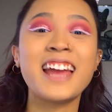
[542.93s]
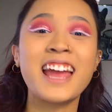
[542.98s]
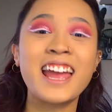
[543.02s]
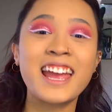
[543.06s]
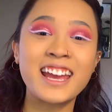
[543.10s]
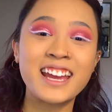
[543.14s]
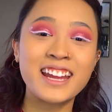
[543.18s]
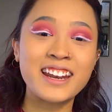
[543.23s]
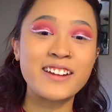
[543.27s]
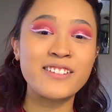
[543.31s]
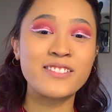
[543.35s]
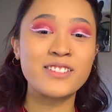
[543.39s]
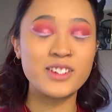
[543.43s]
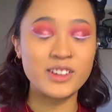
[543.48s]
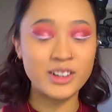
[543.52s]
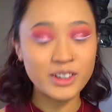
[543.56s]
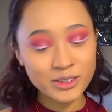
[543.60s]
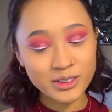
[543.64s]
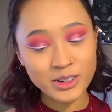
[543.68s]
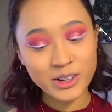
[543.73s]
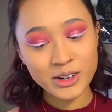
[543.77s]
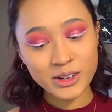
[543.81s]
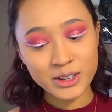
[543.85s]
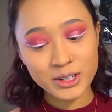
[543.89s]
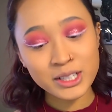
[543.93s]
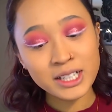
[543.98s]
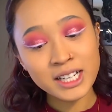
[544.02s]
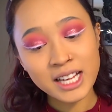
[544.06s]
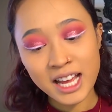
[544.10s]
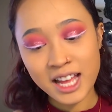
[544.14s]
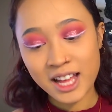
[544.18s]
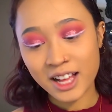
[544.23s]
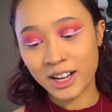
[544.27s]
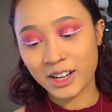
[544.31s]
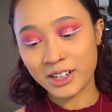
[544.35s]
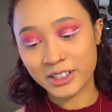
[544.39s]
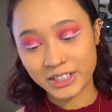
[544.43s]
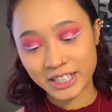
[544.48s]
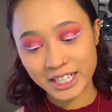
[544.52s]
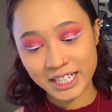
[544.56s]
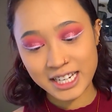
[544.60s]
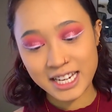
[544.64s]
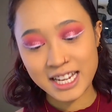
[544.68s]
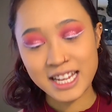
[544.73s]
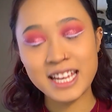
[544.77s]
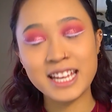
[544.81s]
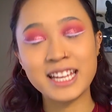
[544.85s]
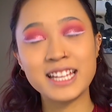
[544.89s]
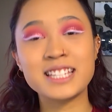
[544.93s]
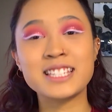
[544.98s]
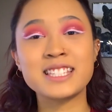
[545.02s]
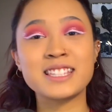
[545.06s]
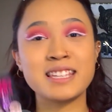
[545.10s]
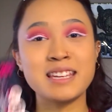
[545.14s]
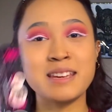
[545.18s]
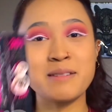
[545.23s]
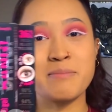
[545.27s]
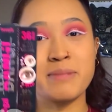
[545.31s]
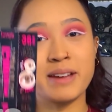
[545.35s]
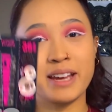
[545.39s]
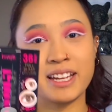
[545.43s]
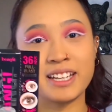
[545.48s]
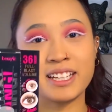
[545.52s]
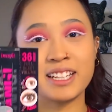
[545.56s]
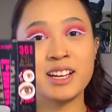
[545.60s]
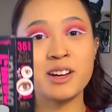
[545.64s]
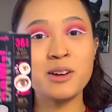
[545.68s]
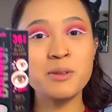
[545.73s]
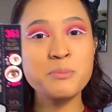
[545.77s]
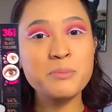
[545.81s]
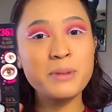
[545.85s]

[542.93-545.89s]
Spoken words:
and if you don't know already, it's the Bad Gal